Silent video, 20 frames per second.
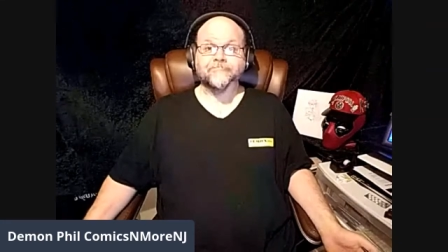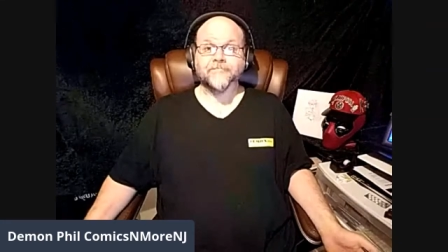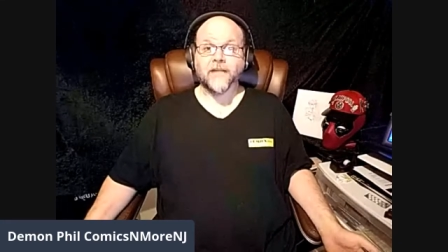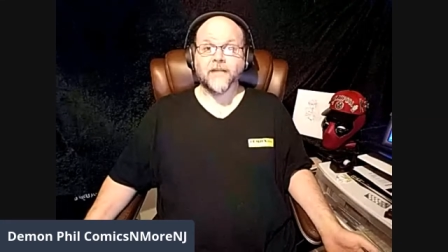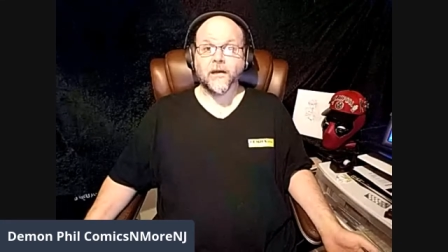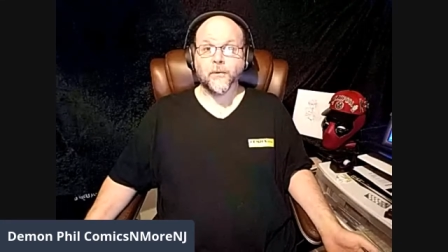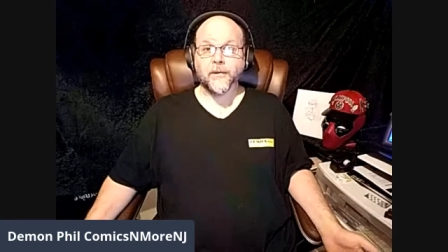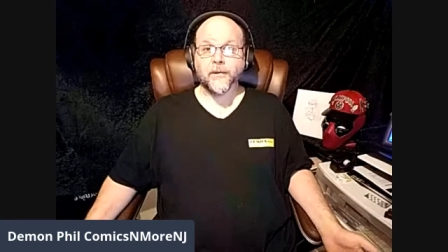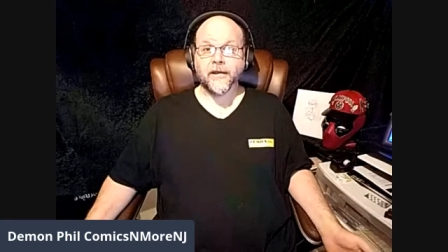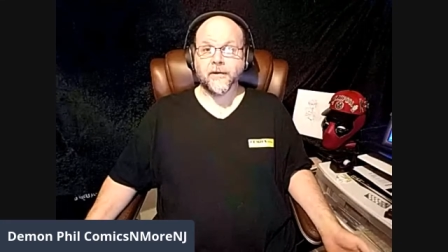
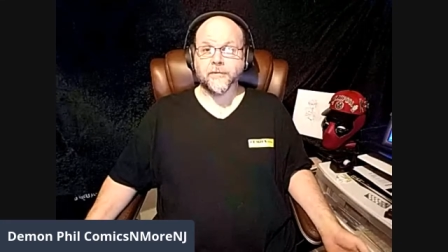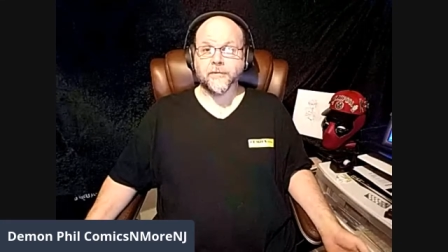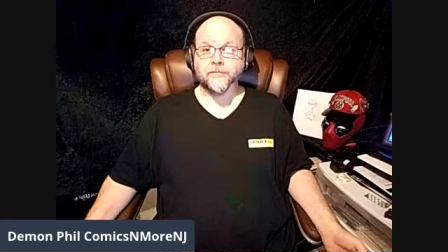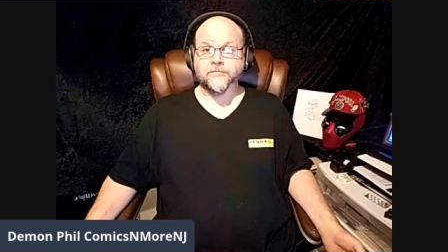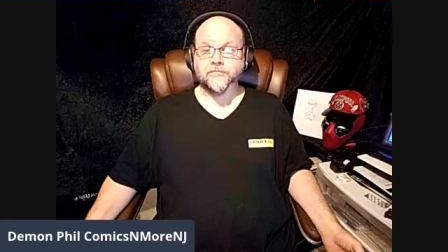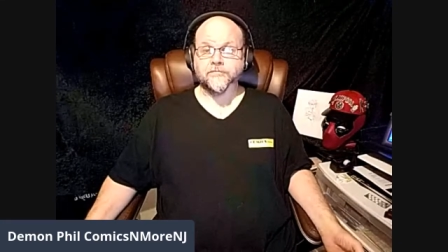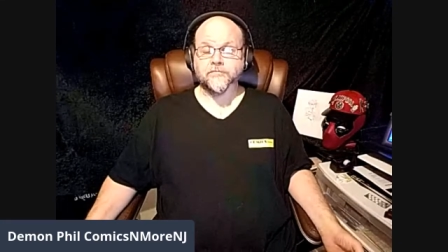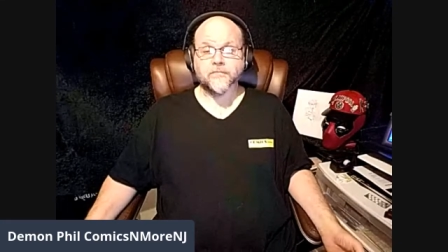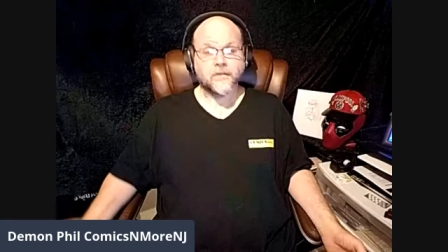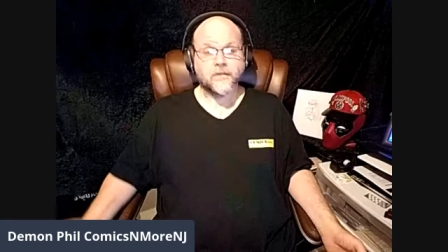here we go.
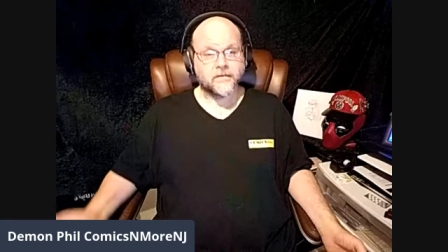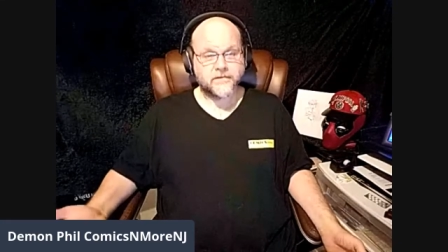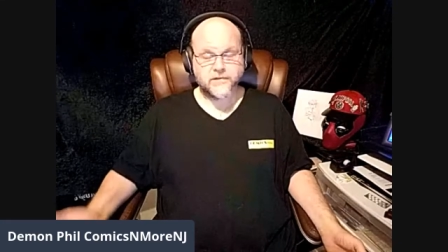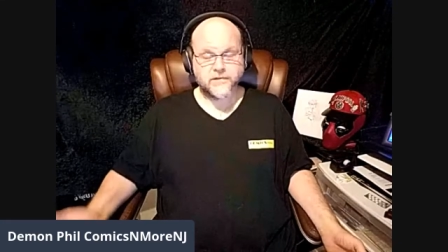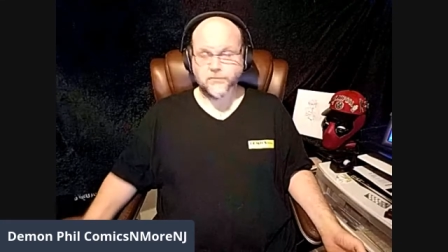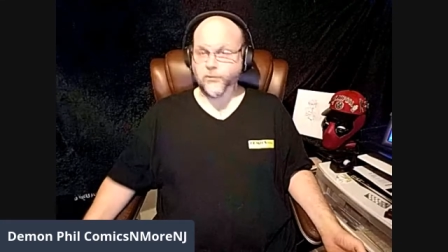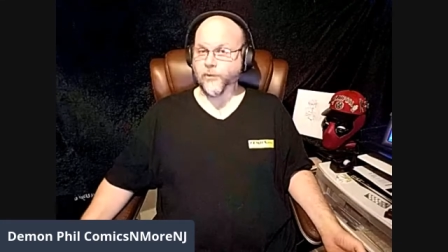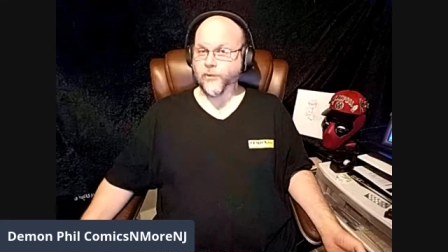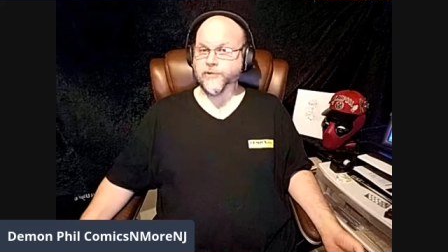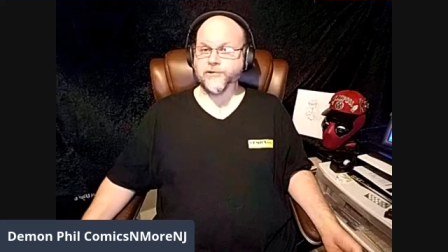
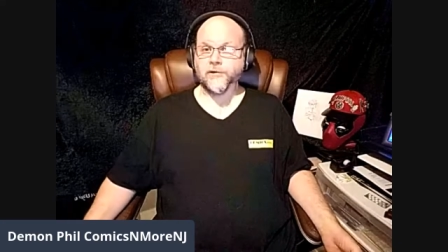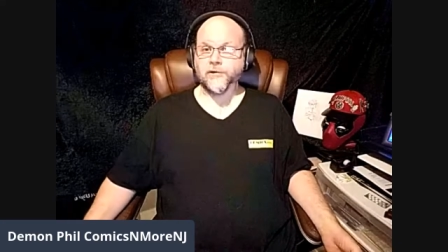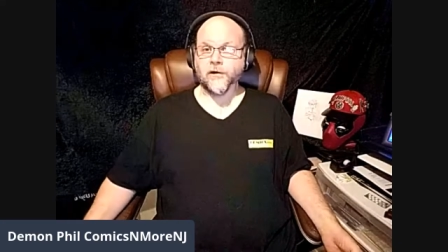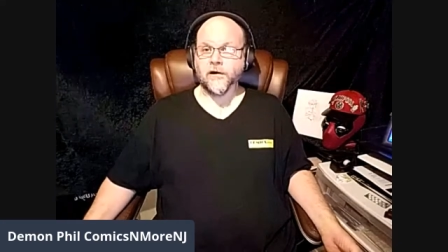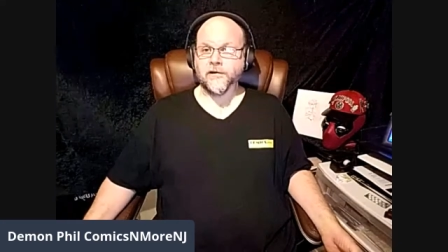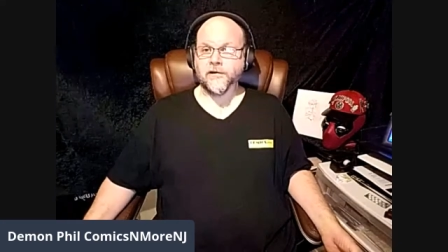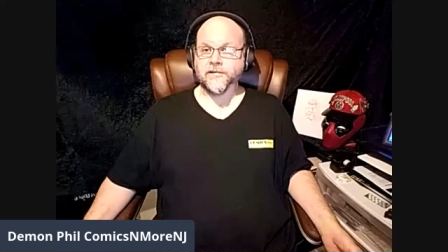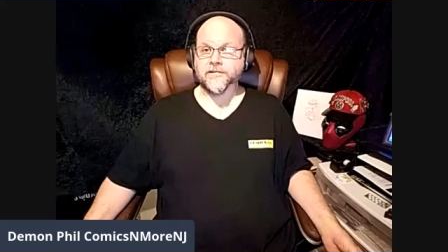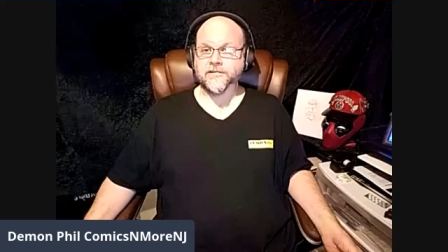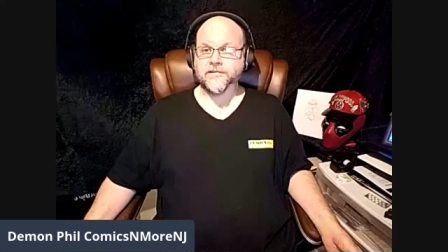Support your
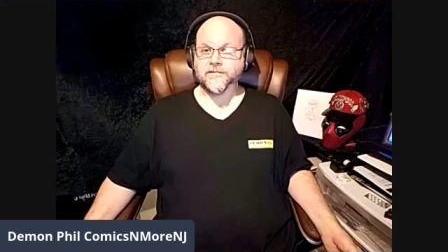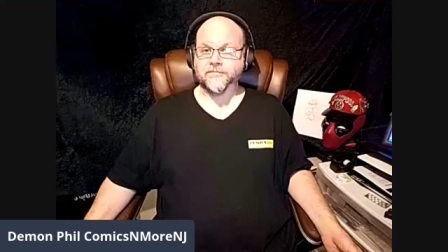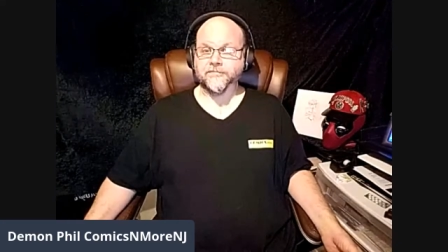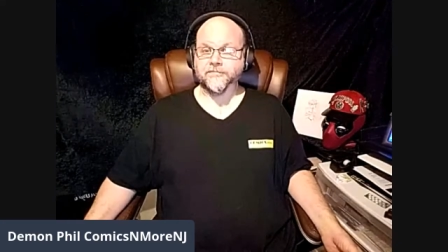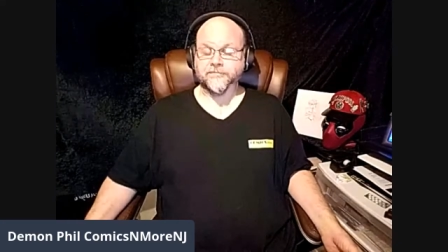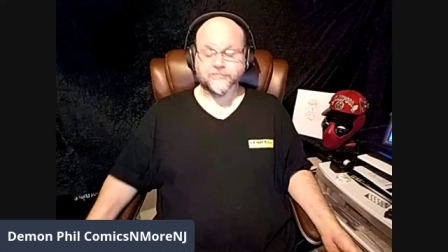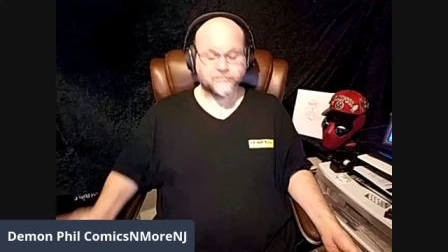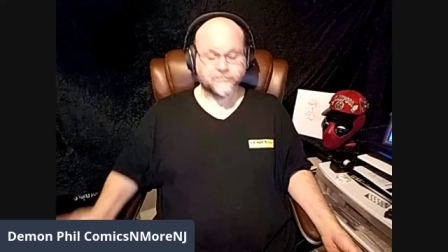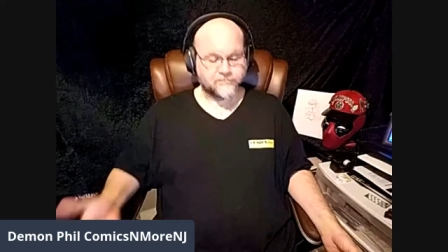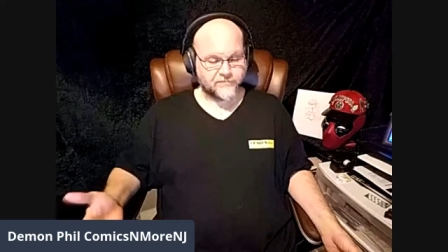artist.
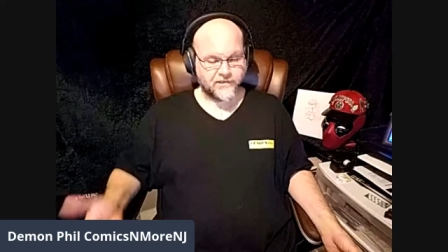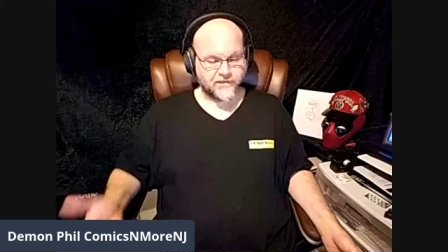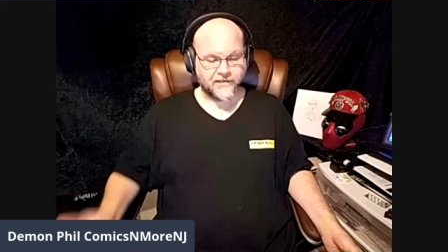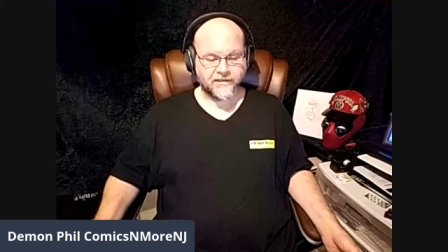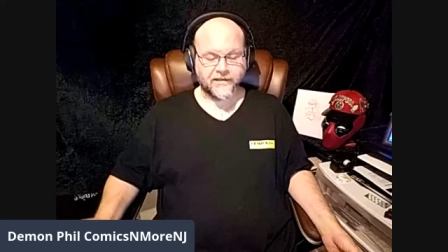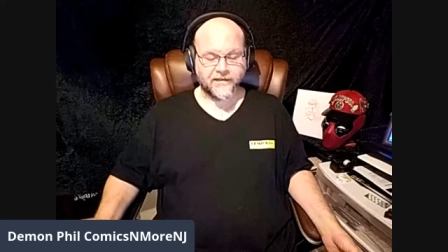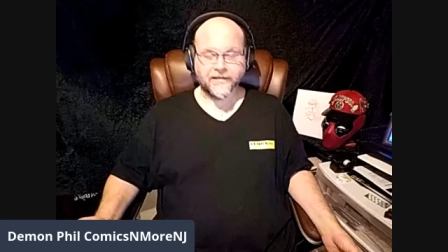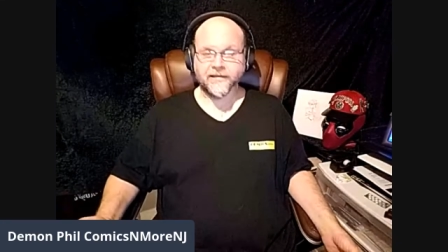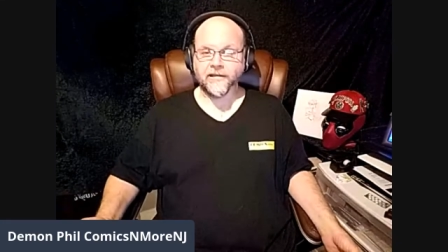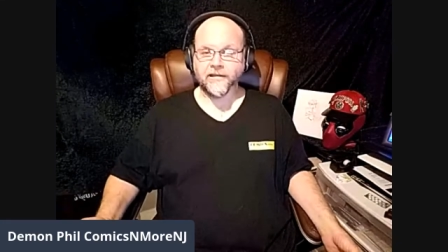And
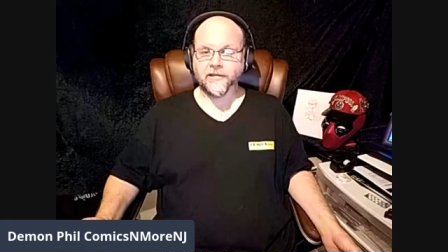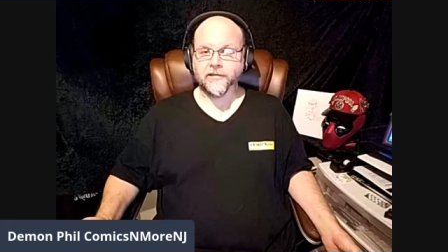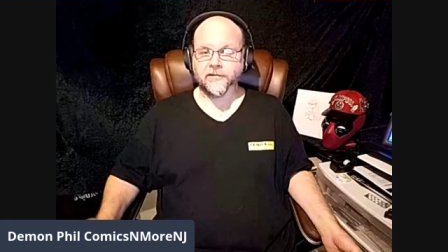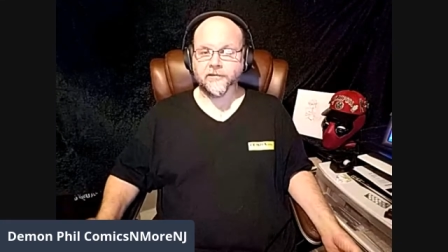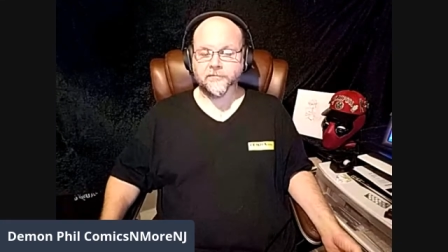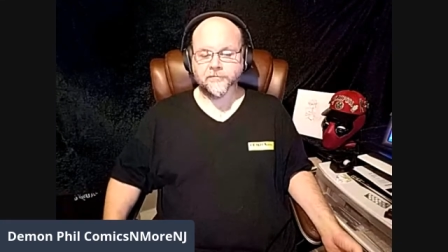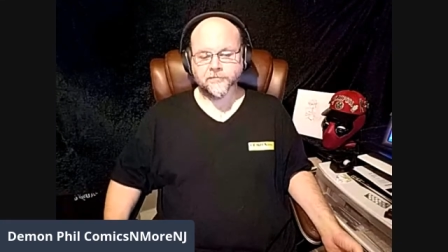I did.